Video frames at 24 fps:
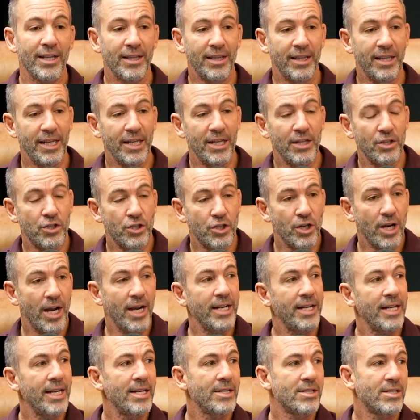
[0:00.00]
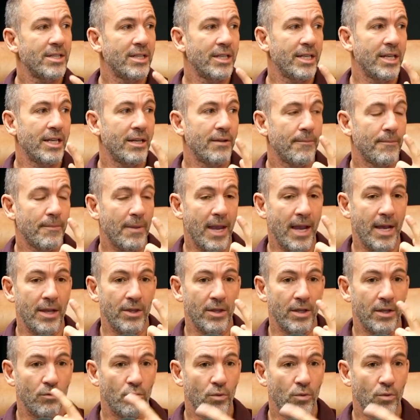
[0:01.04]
The Chinese and the and the